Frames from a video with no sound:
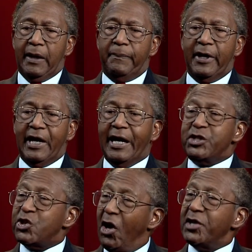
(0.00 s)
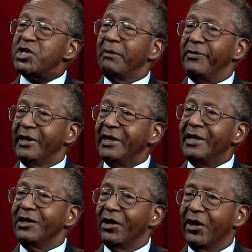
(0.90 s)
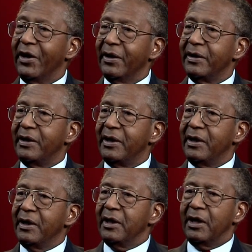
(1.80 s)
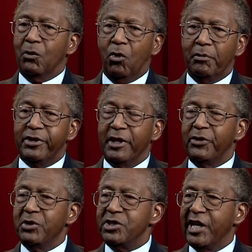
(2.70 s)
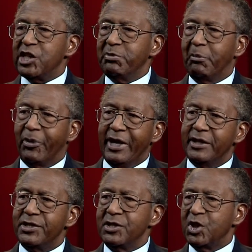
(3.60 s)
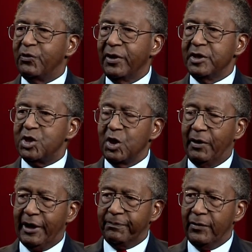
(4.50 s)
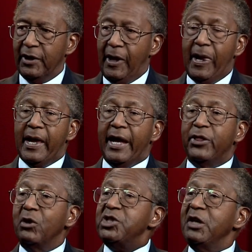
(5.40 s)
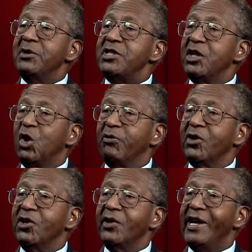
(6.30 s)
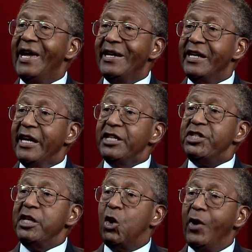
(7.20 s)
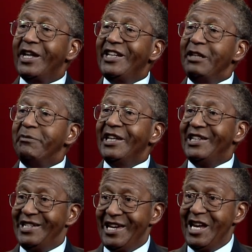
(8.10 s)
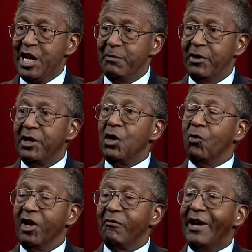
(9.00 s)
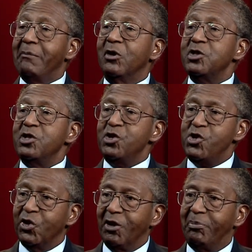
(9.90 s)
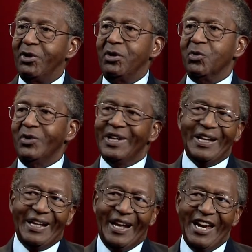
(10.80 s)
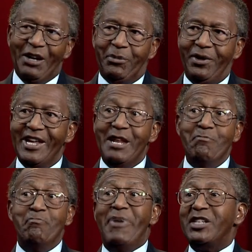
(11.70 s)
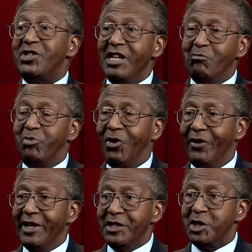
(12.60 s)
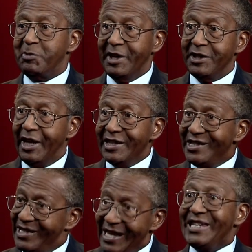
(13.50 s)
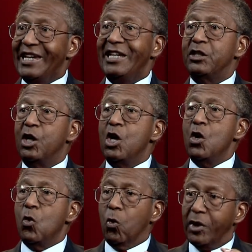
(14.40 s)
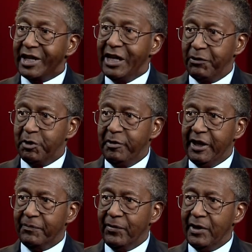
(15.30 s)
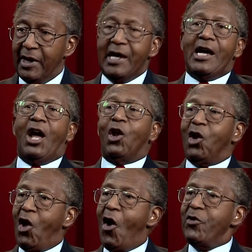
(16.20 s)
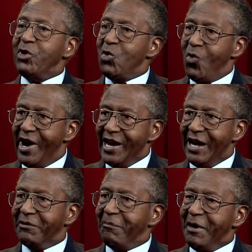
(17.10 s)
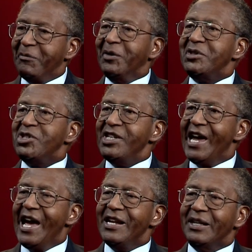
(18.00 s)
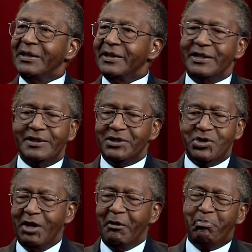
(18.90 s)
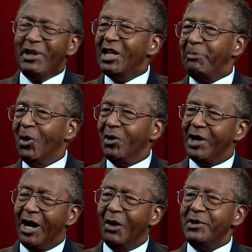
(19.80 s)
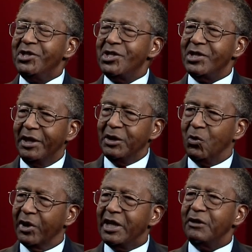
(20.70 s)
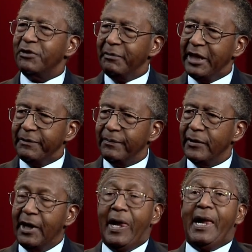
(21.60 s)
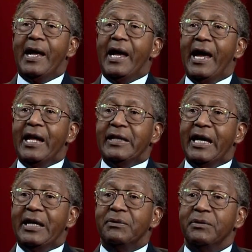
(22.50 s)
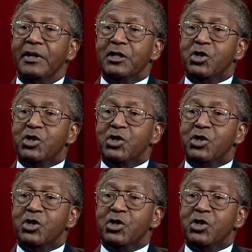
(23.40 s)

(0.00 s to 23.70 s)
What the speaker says: But I saw something in her, a warmth and enthusiasm, a brightness and so forth and so on. And though she was in over her head, she quickly became one of my most durable, reliable, and best employees. Spent a decade working with me. Along the way, I remember she had a sort of a beat up old car when she started working for me. And then in a